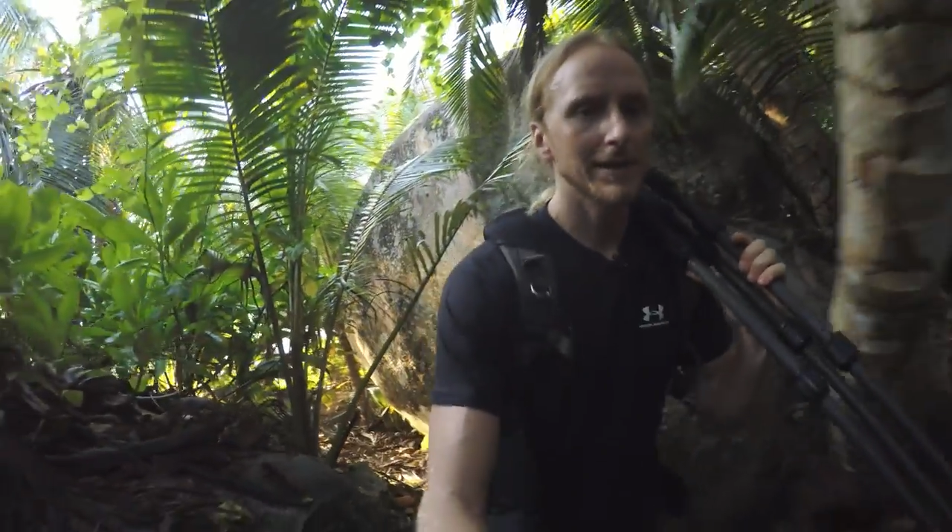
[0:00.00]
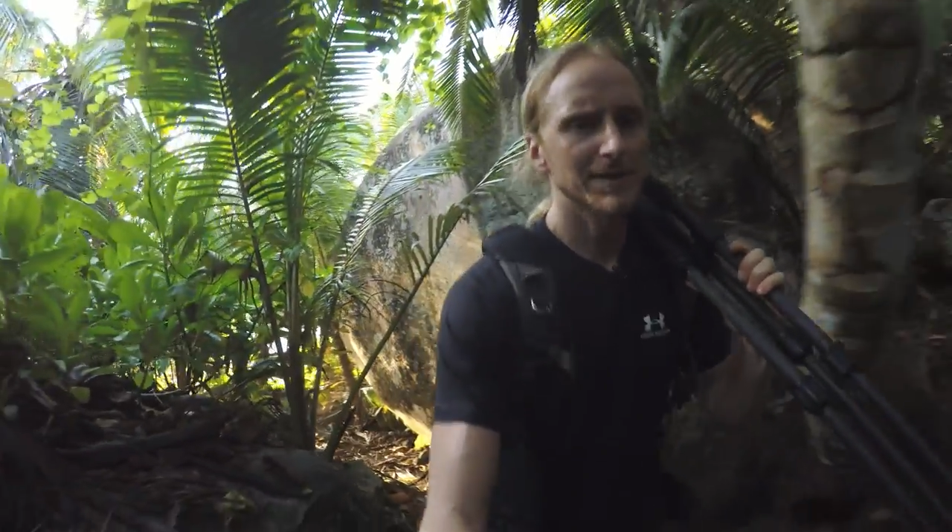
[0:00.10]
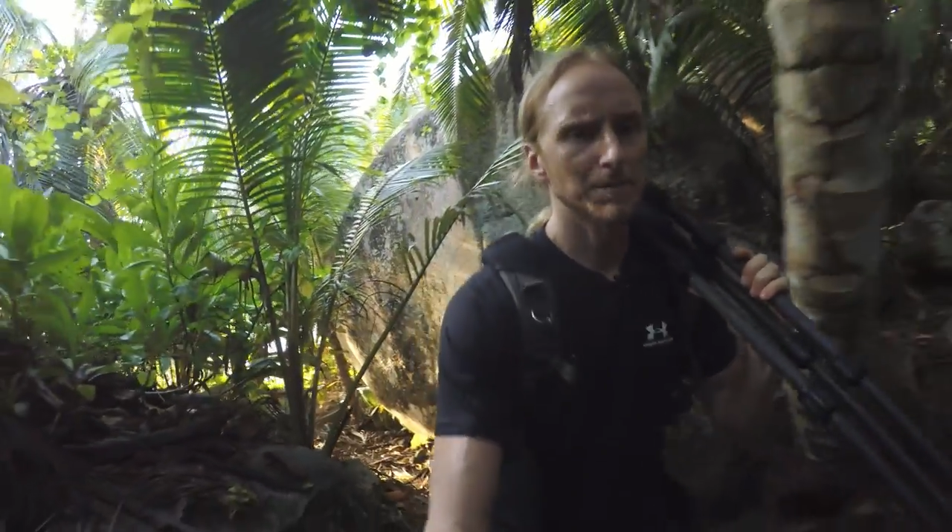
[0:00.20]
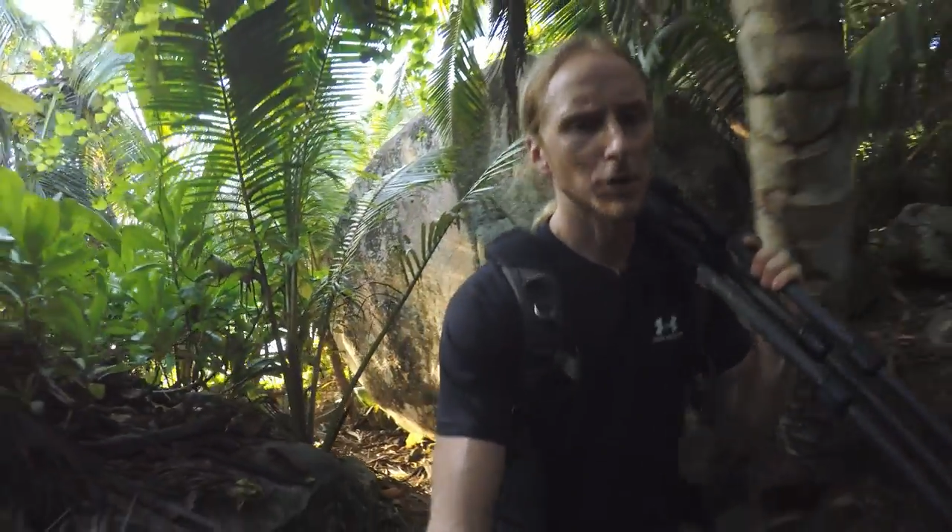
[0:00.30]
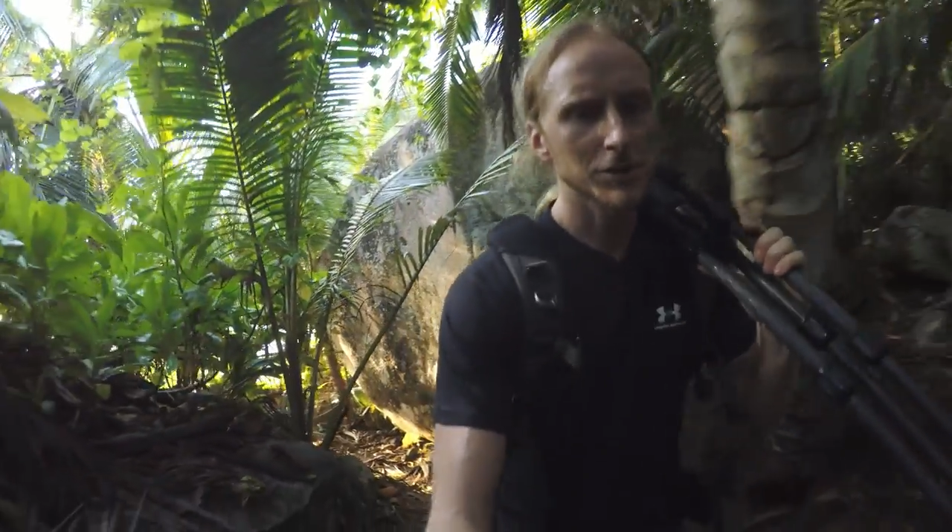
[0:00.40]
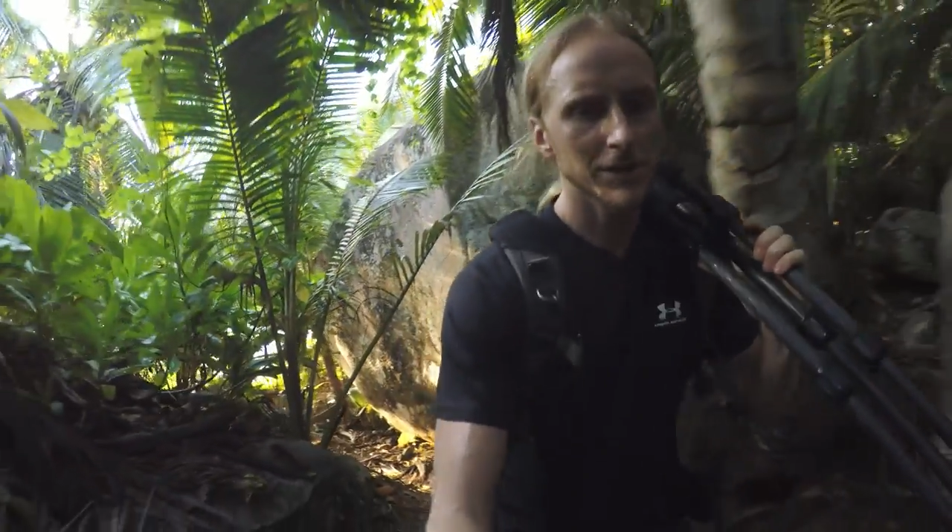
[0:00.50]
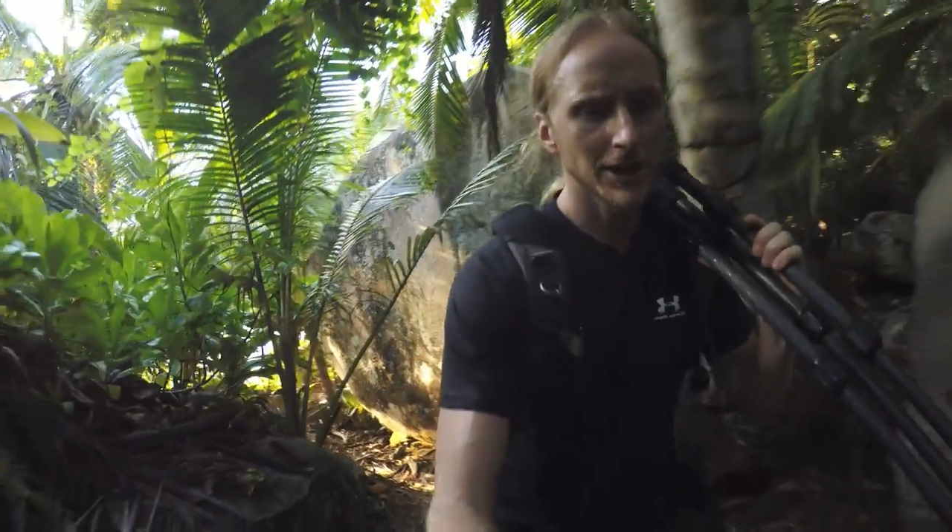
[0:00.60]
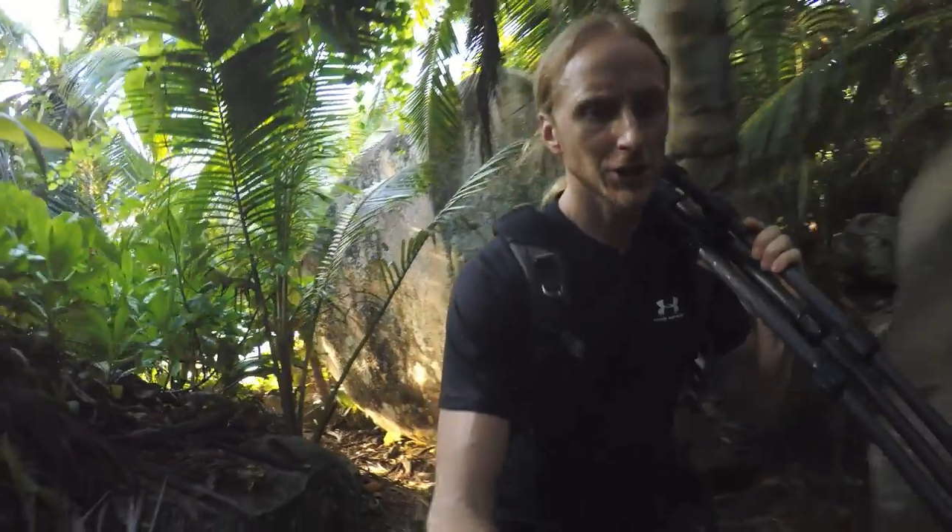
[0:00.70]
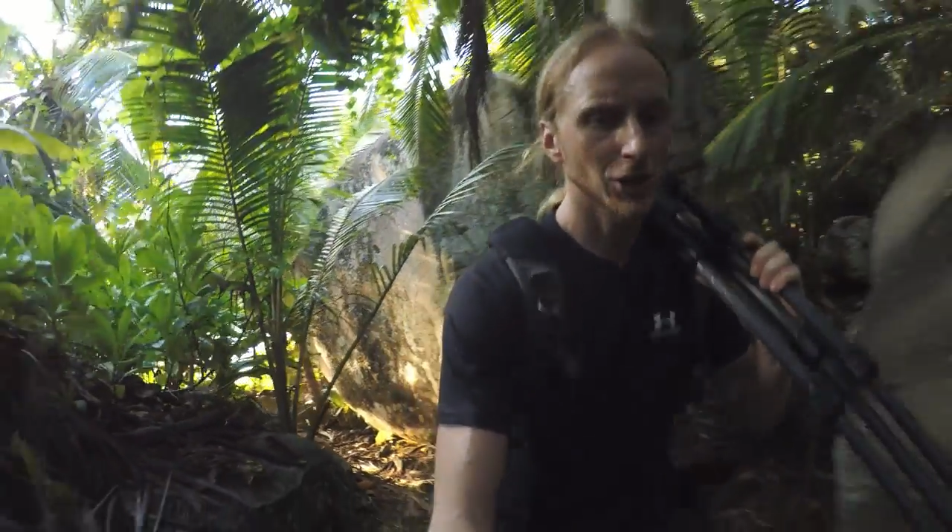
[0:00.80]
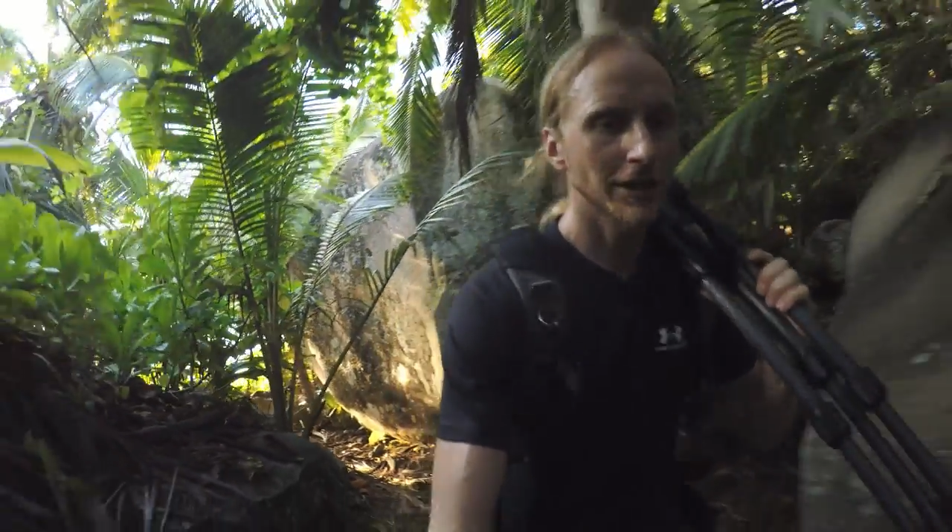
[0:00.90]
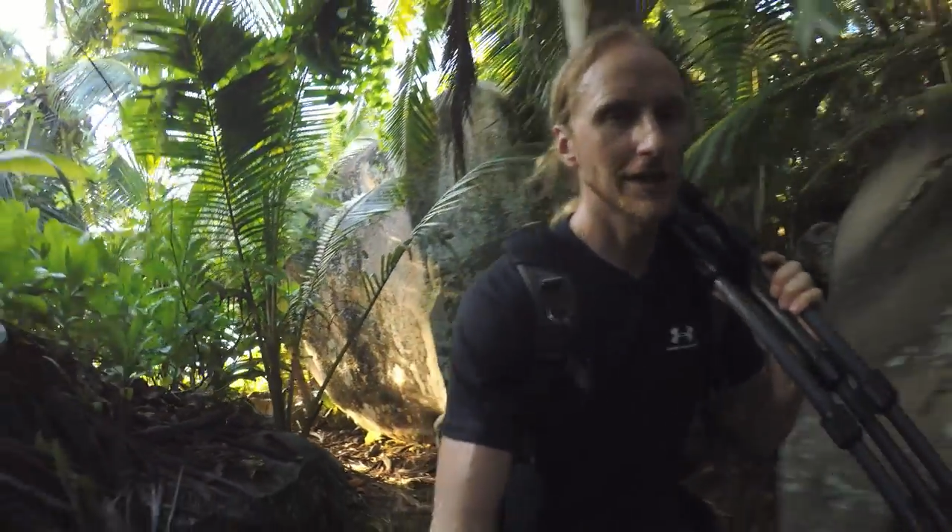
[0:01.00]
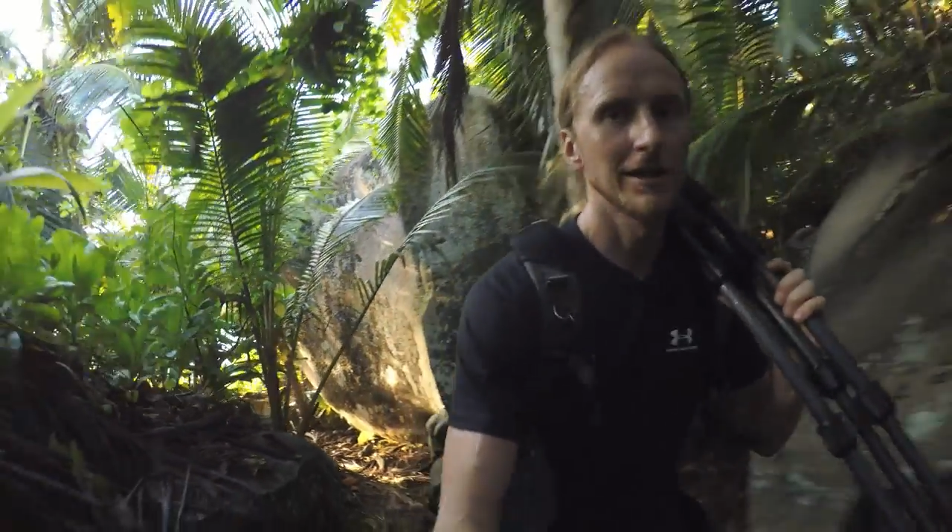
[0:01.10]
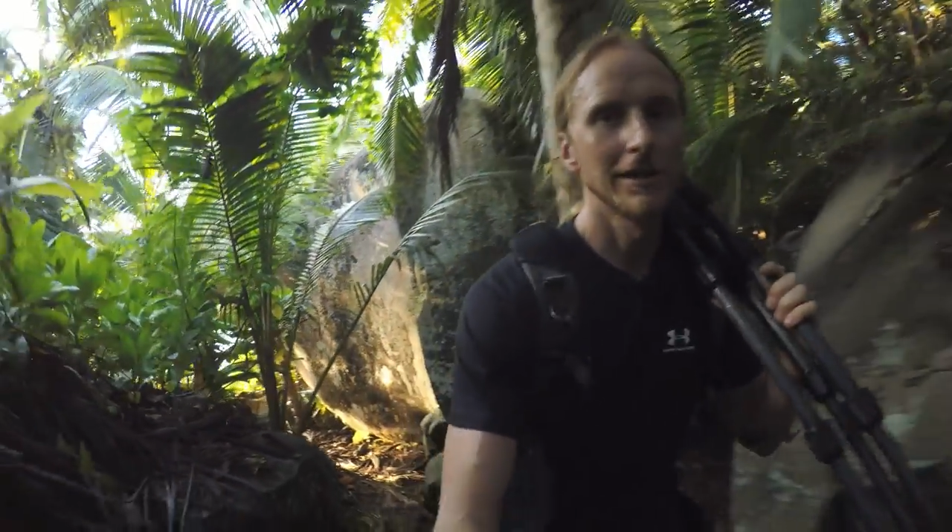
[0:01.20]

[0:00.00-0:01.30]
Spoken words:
It's a postcard shot,